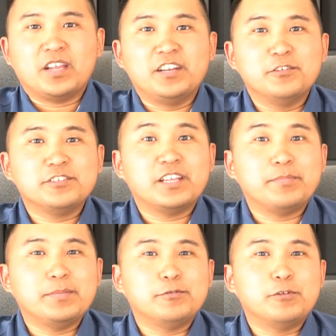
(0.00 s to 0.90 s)
I noticed that
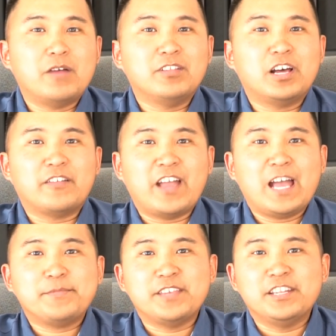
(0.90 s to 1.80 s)
people who have a lot of
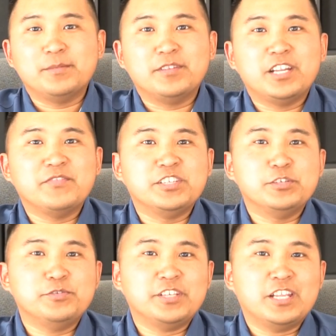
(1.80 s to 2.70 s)
apps end up not even
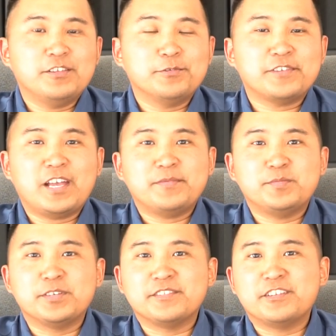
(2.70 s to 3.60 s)
using any of those apps
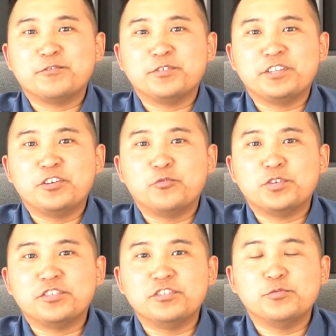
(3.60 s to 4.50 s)
because they don't really know
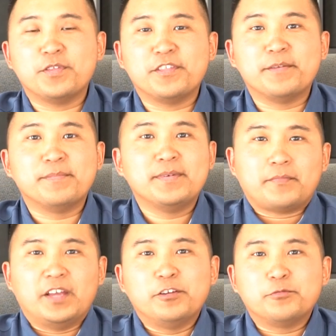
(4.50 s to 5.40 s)
what to do with them.
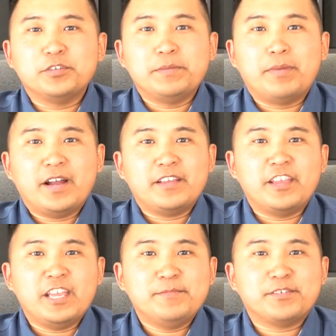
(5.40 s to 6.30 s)
I don't really buy
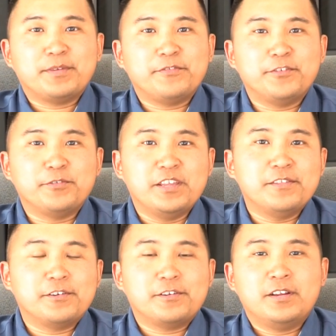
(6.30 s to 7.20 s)
games on my phone
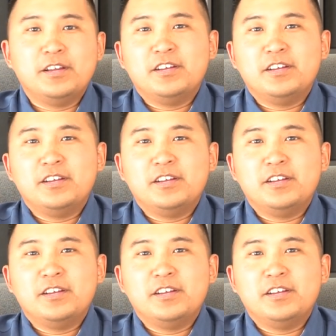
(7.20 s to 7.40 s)
either.